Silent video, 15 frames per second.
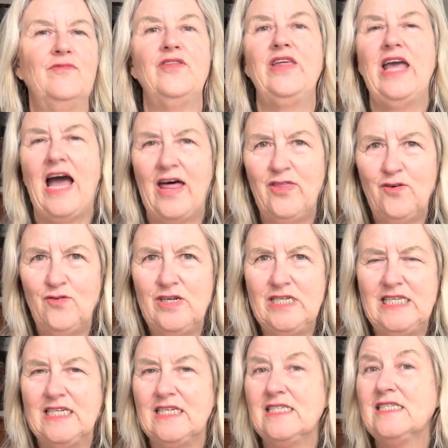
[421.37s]
for the other
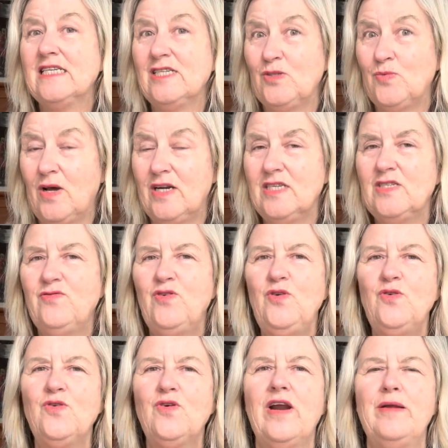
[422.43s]
residents as well as for your
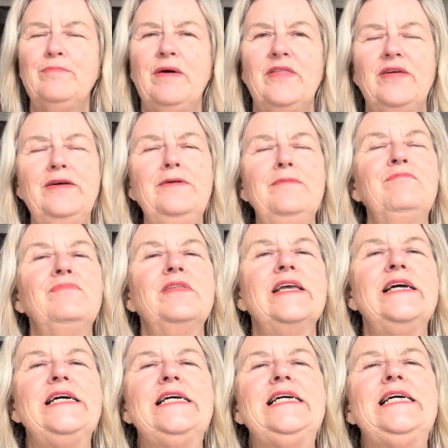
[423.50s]
grandmother
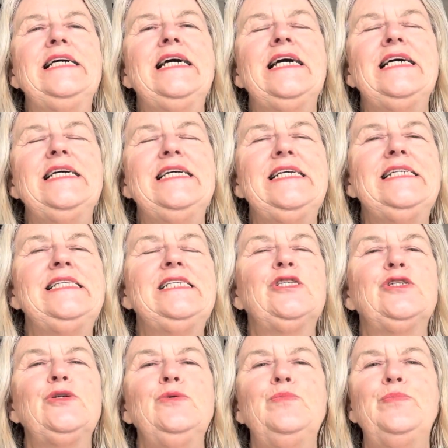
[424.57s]
is
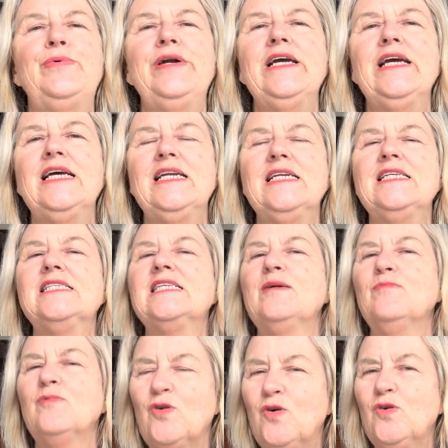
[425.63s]
to bring in
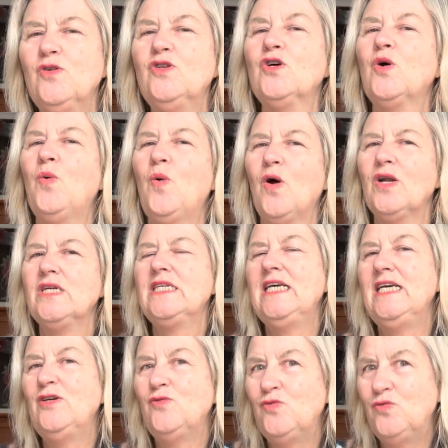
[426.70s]
some good
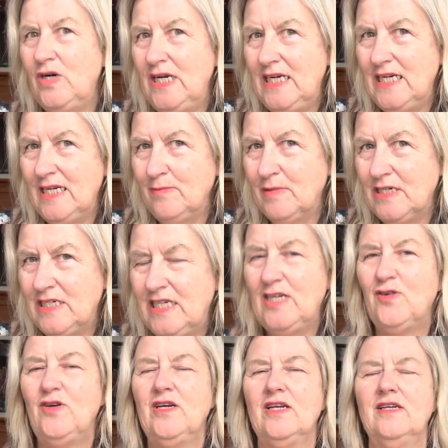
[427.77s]
quality reading
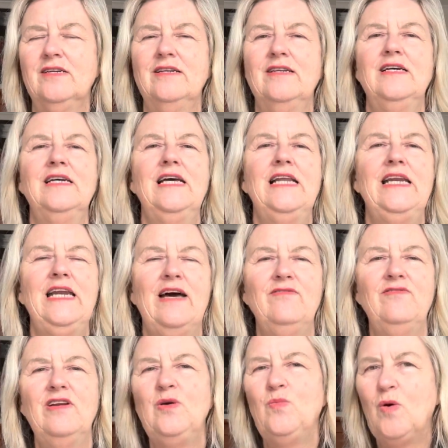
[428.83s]
material.
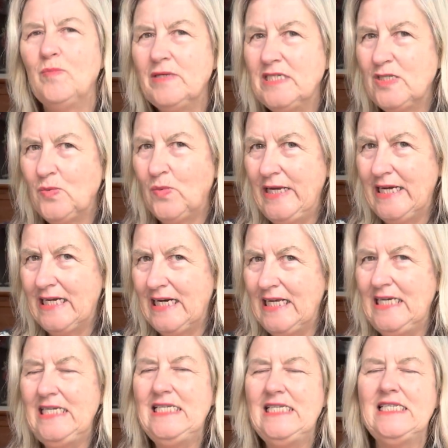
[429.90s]
Lovely women's
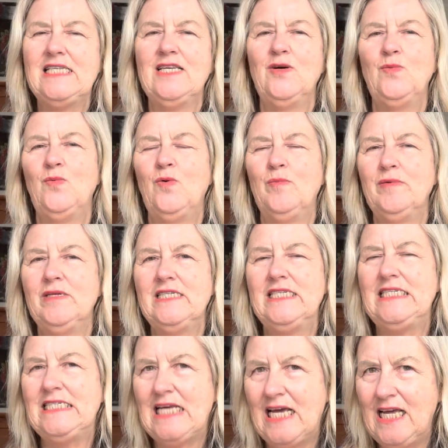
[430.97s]
weeklies, Women's
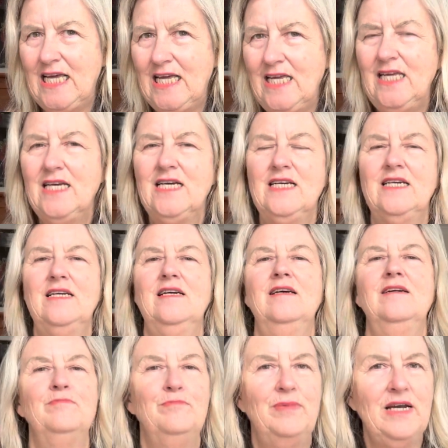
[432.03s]
Day,
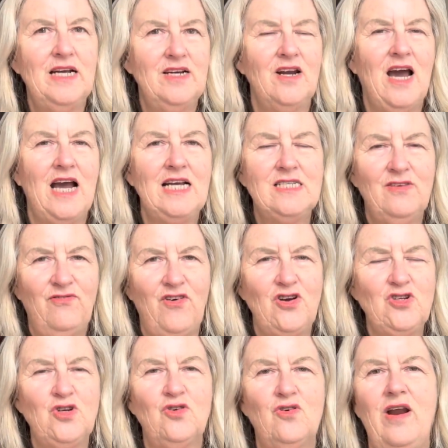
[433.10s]
big nice
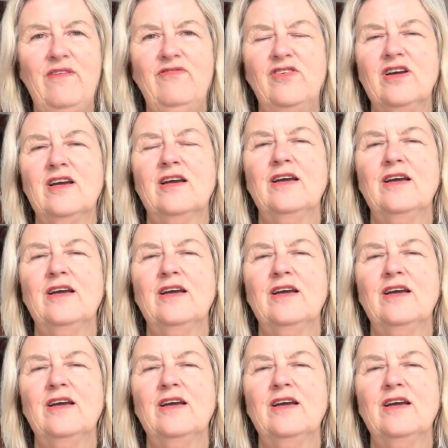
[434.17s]
photographic,